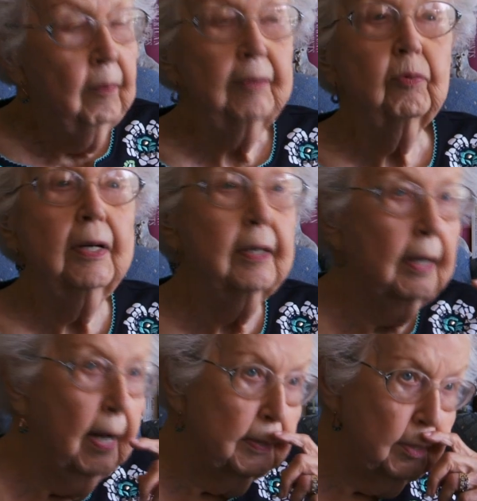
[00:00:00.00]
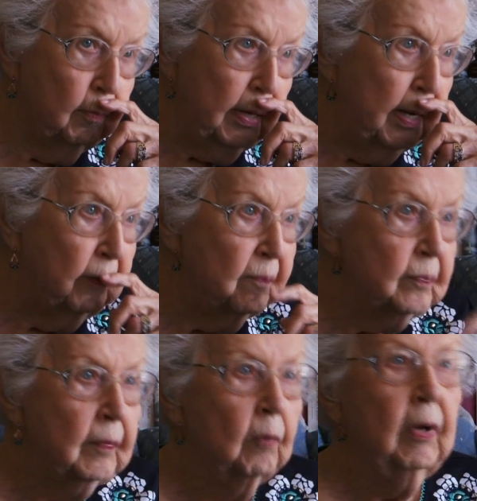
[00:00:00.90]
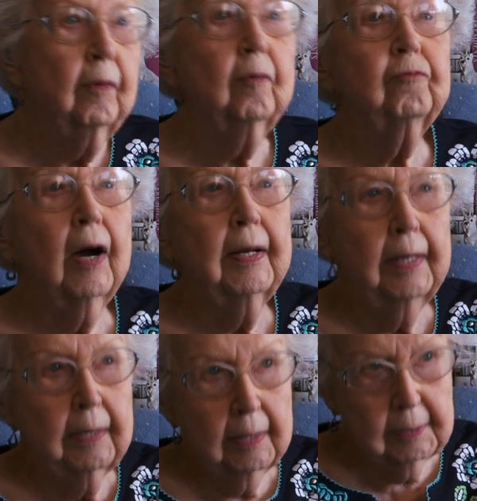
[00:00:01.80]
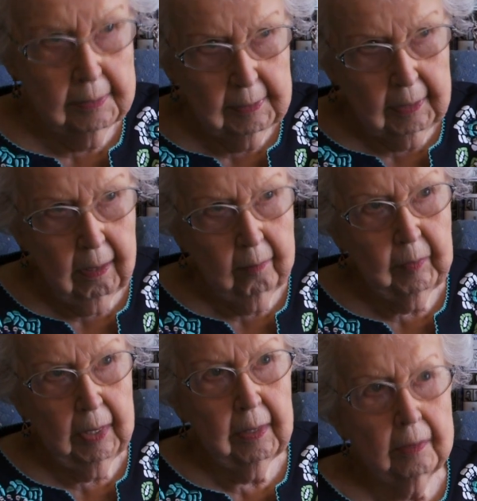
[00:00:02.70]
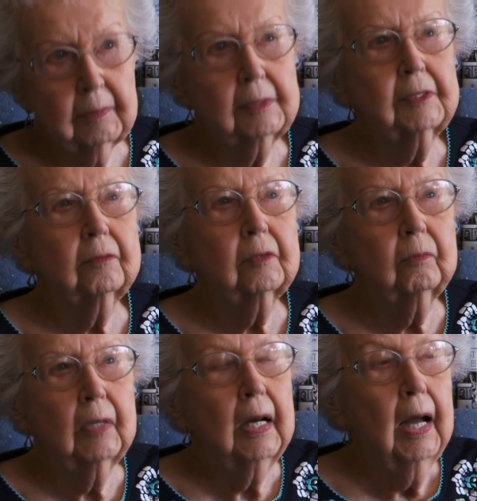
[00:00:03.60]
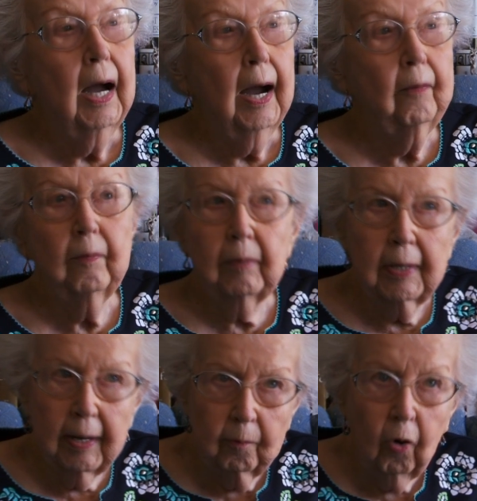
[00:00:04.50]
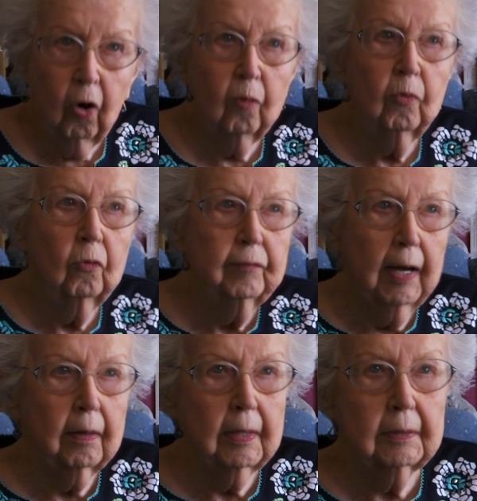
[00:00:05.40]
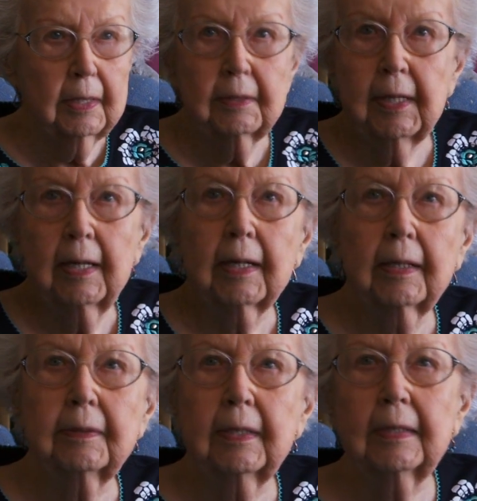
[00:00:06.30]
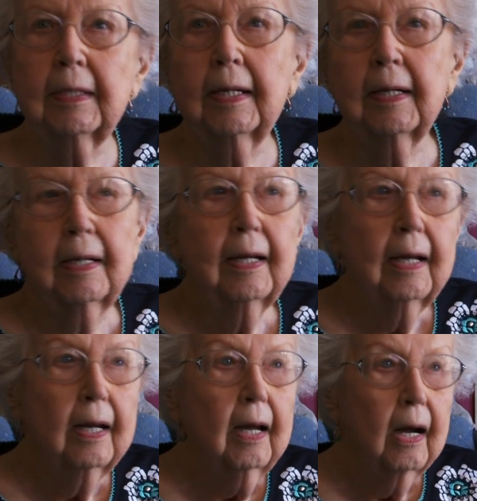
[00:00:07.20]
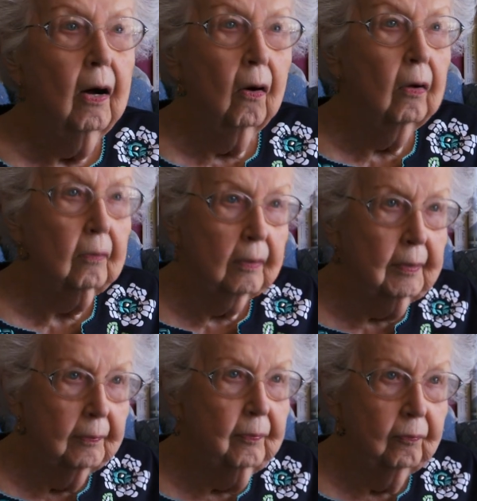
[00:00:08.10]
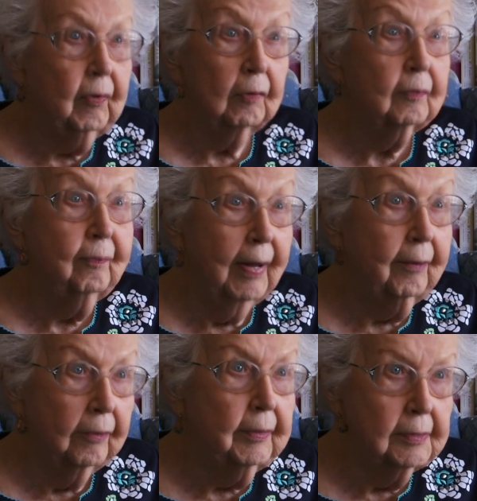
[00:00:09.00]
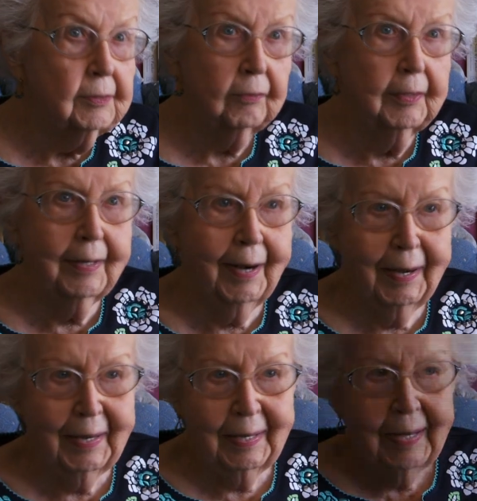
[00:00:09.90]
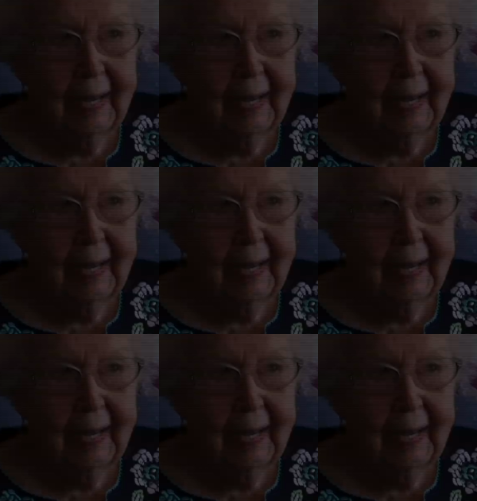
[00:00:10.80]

But when it got to be, when we finally got calmed down, so that I got them all moved out on the deck, and then they all felt better, so did I.